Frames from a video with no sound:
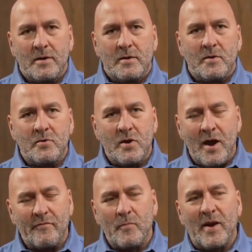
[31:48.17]

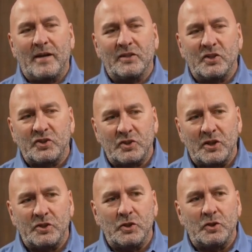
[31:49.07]
make a
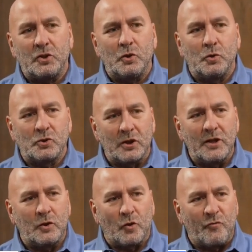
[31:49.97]
decision to use
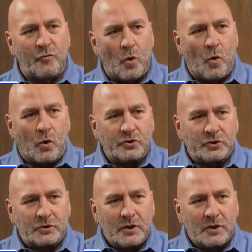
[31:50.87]
lethal force